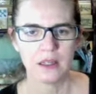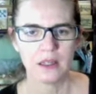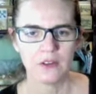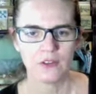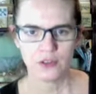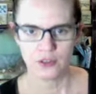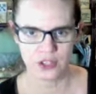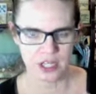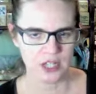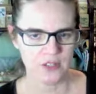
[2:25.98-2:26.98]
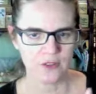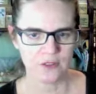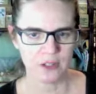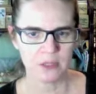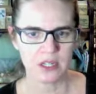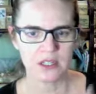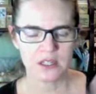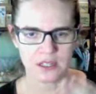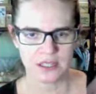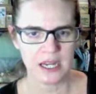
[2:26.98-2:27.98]
first stage, 15
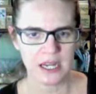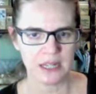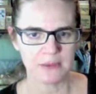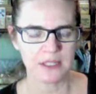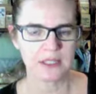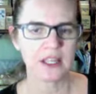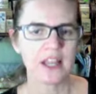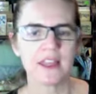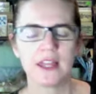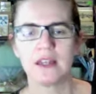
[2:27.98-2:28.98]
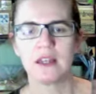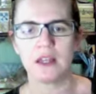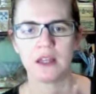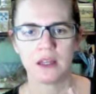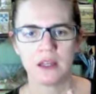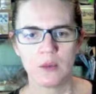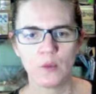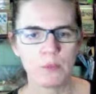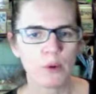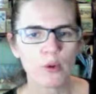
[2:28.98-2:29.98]
minutes timed, and then
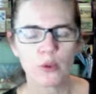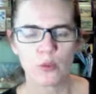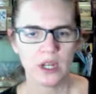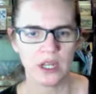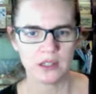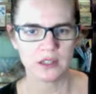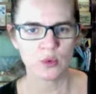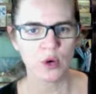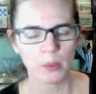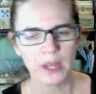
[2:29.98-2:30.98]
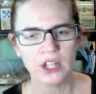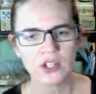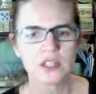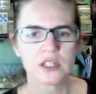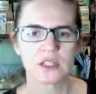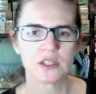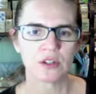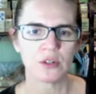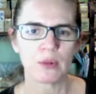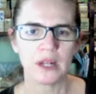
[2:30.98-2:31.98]
we both went into our pages and
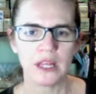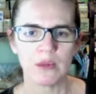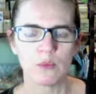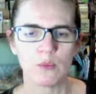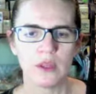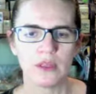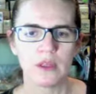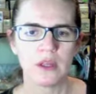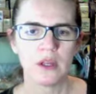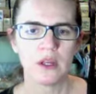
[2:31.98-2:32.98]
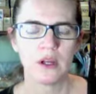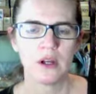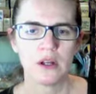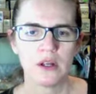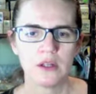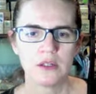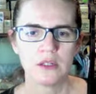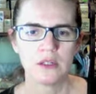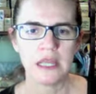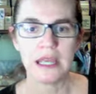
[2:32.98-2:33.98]
started playing with
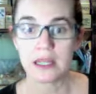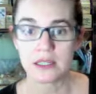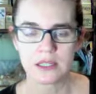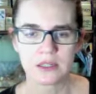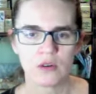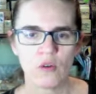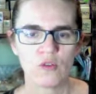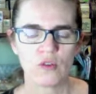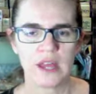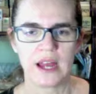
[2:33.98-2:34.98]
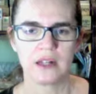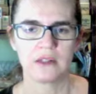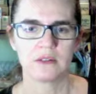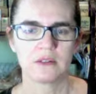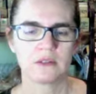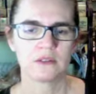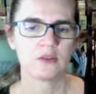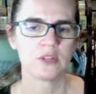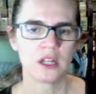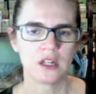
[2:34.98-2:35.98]
inks over that to
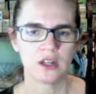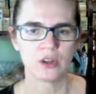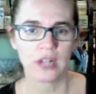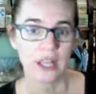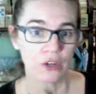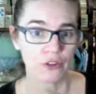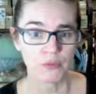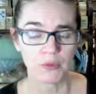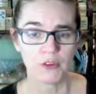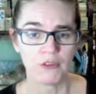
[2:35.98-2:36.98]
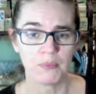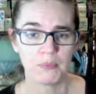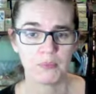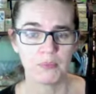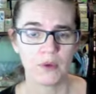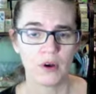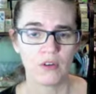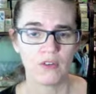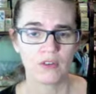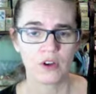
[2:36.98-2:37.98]
get another layer
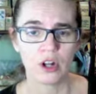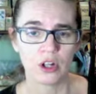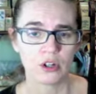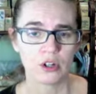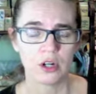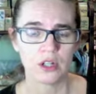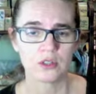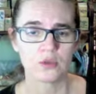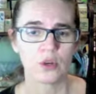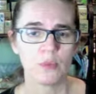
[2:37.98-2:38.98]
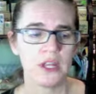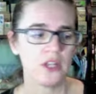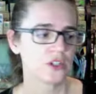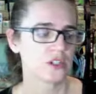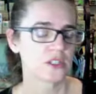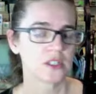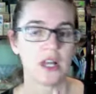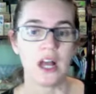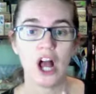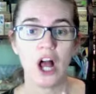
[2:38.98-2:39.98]
of color onto our pages.
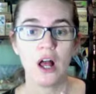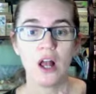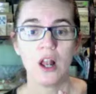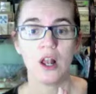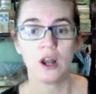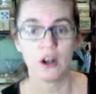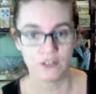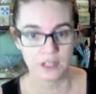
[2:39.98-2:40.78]
Loved